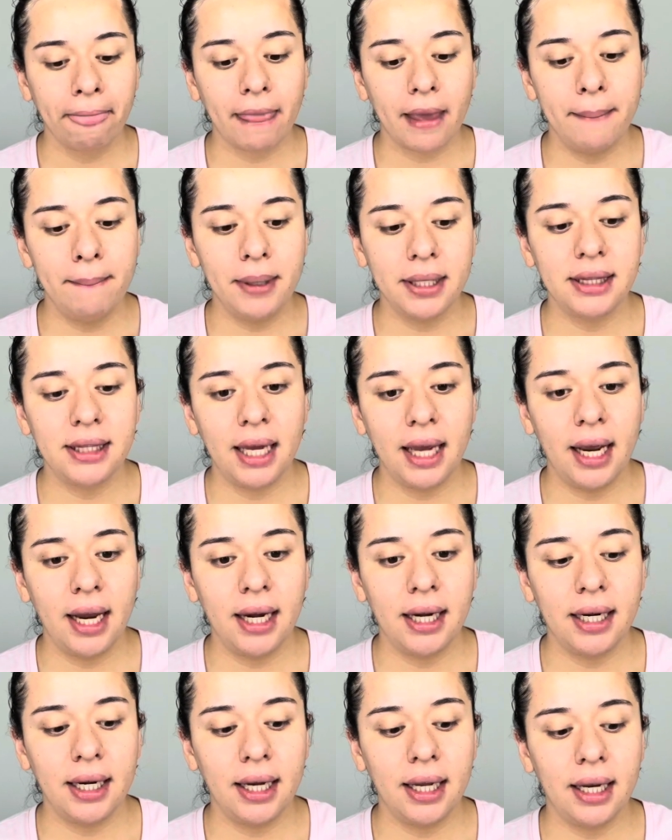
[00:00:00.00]
But
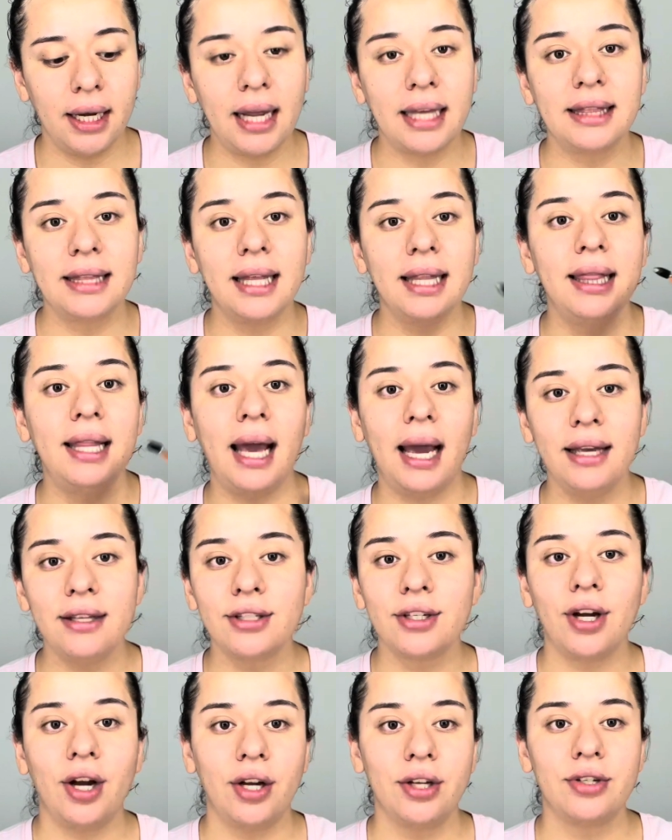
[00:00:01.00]
then like the last
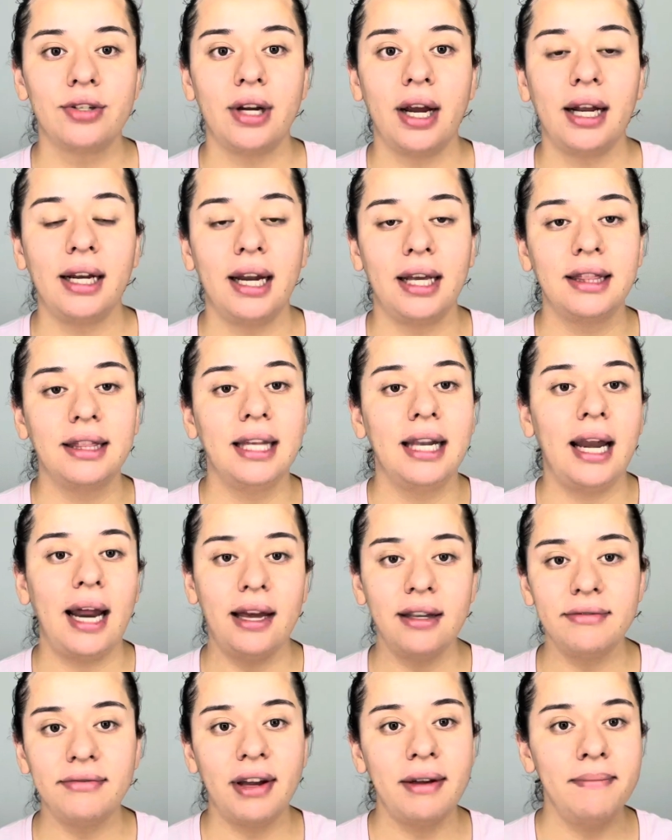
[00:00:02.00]
contract, like the
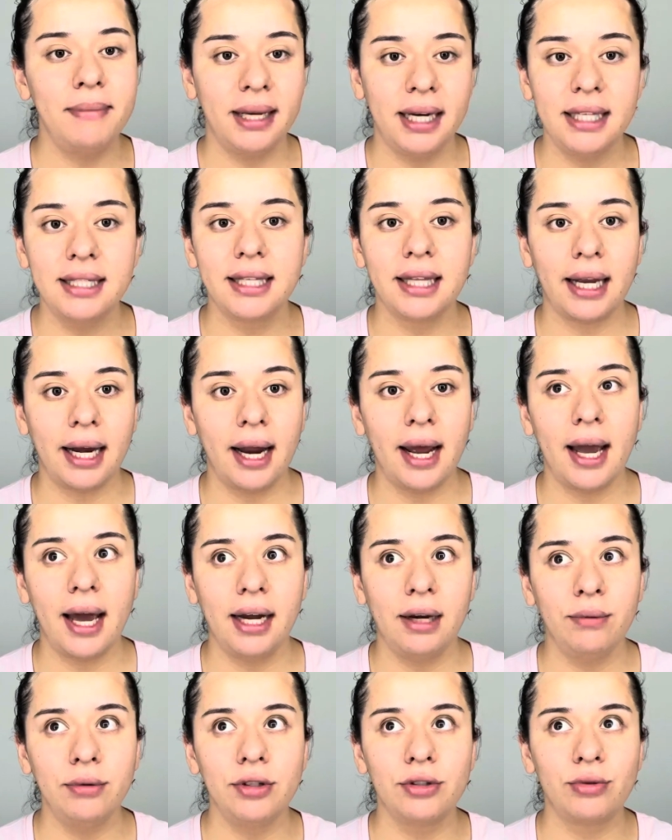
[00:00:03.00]
last 5 minutes that I had,
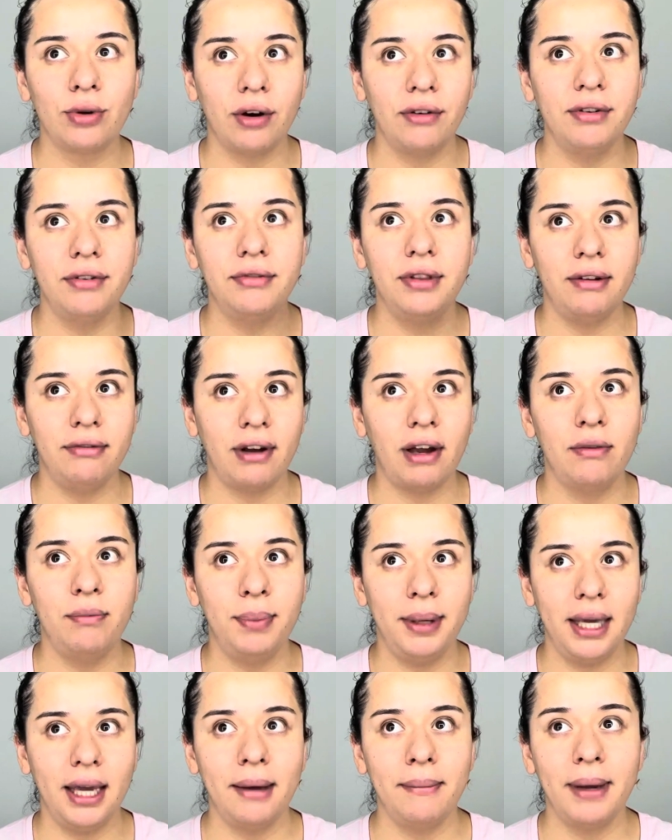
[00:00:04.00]
it was 12:55
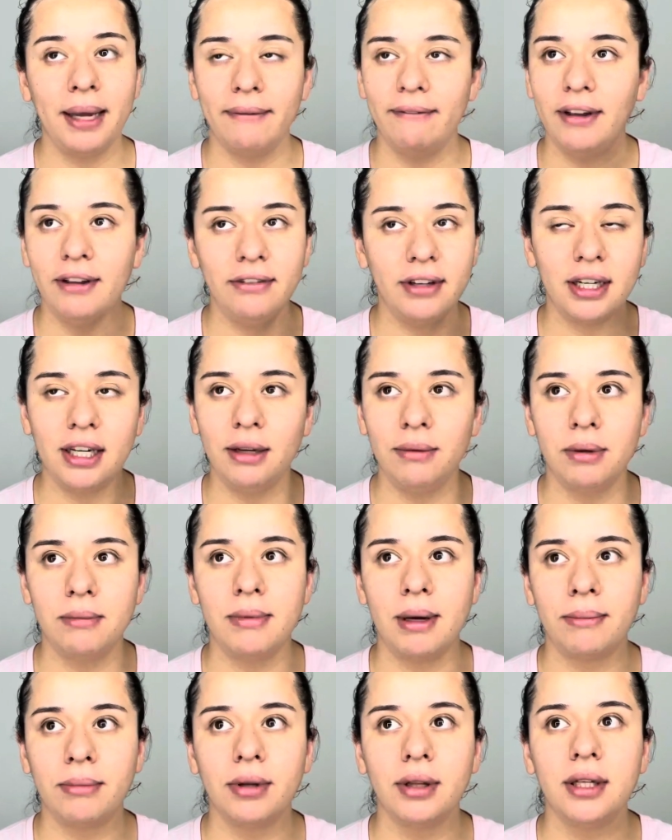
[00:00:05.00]
p.m. I vividly
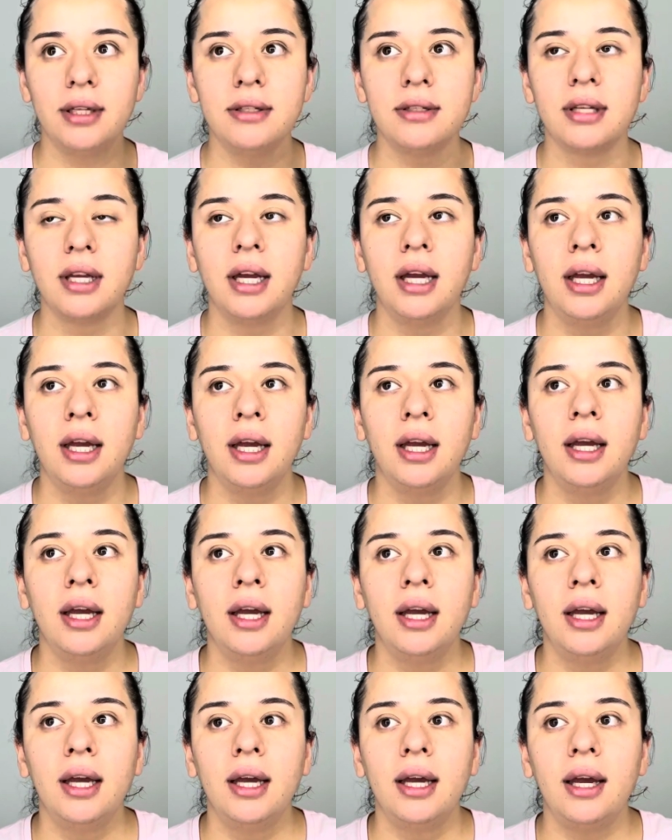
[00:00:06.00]
remember this.
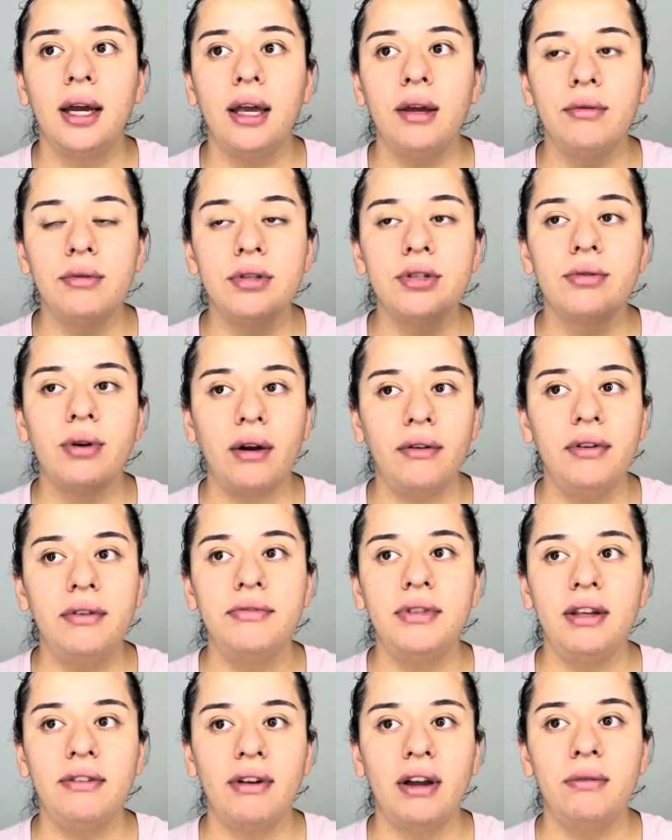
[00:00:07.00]
It was
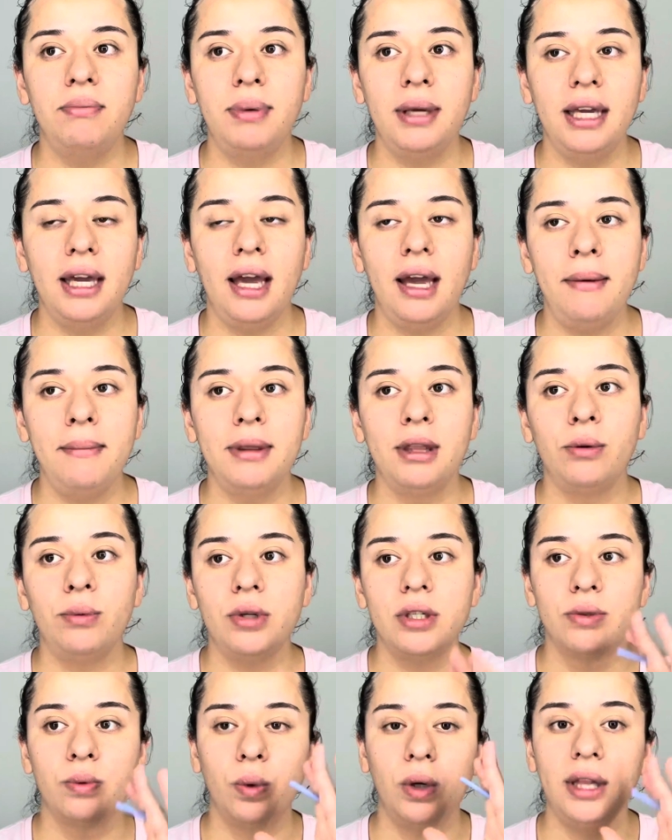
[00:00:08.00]
12:55 p.m. There
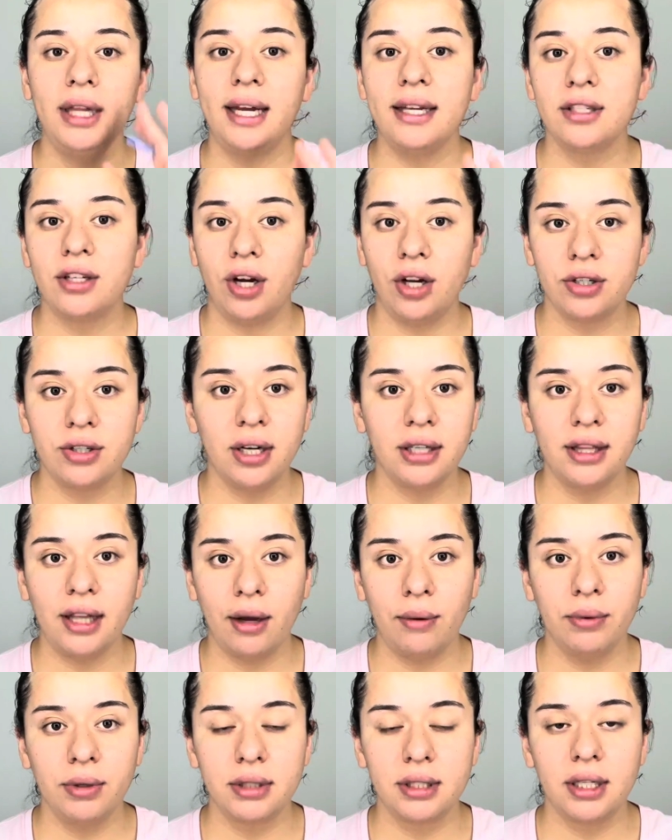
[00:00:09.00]
was one last contract that
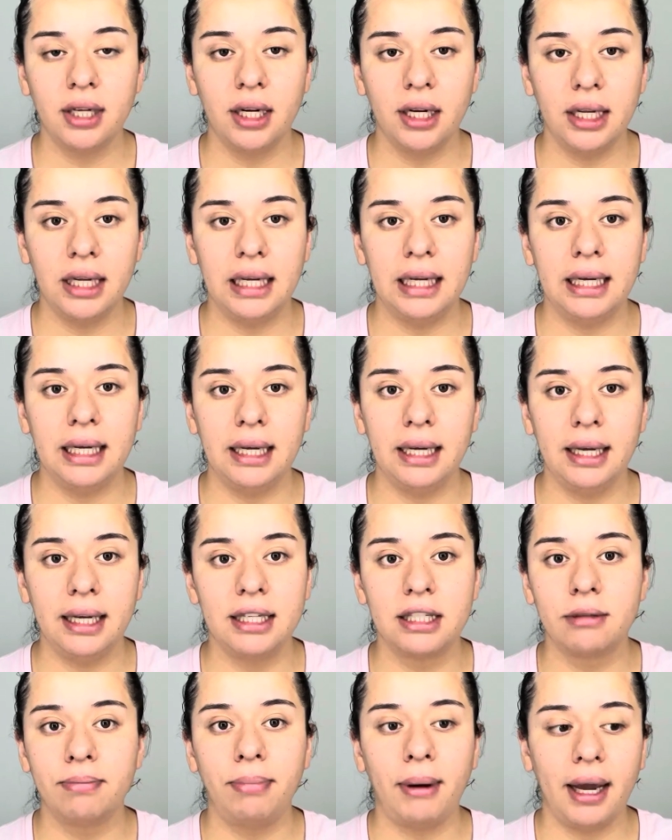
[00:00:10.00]
was gonna
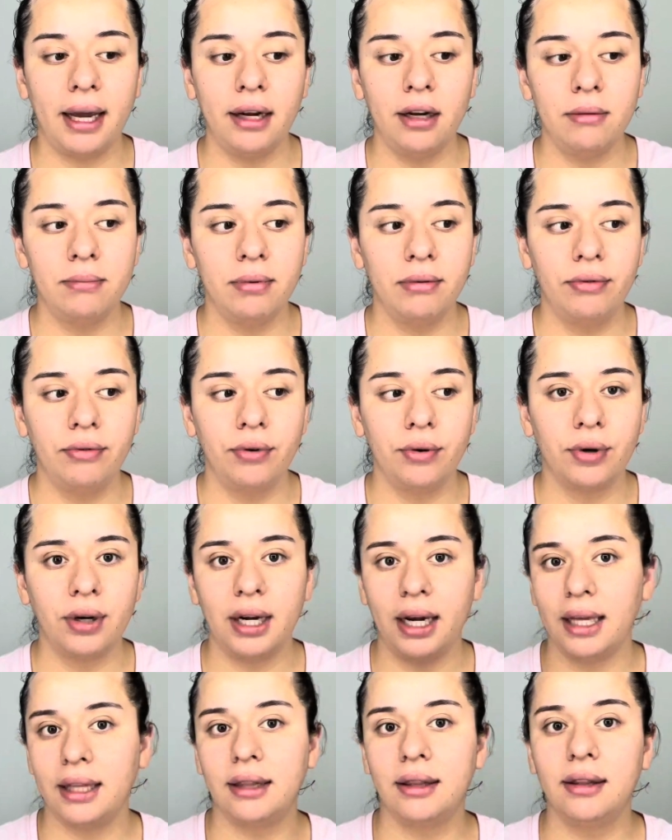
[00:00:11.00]
expire before
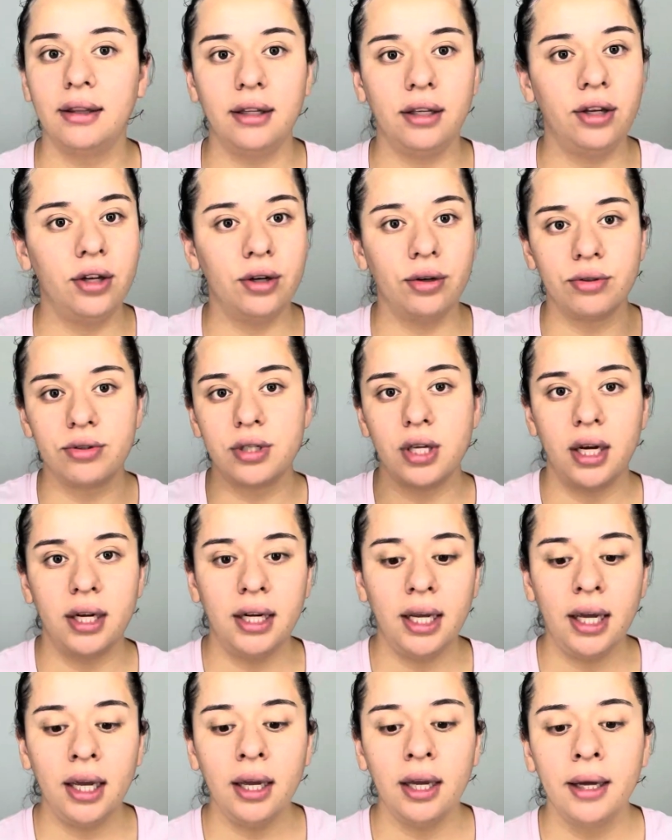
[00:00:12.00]
like, you know,
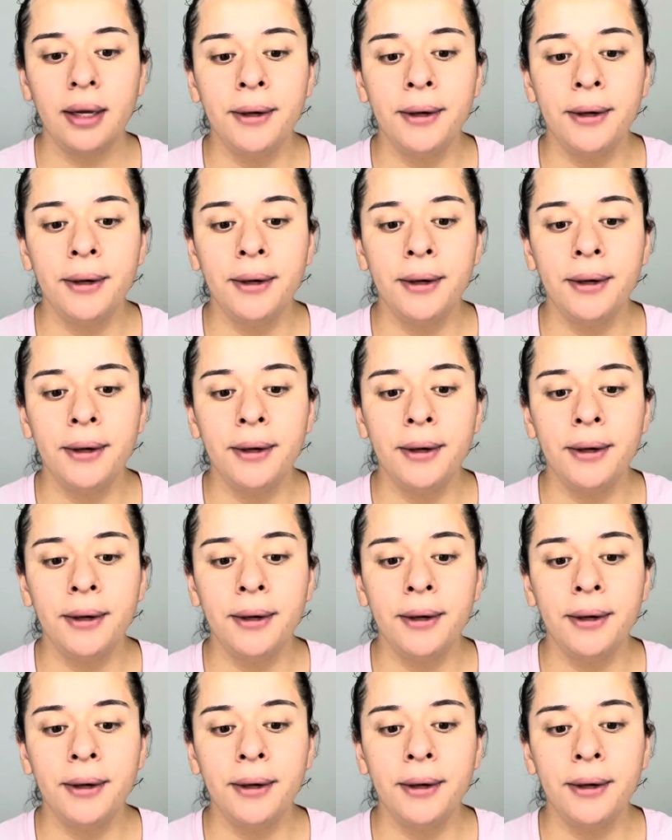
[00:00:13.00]
Sunday.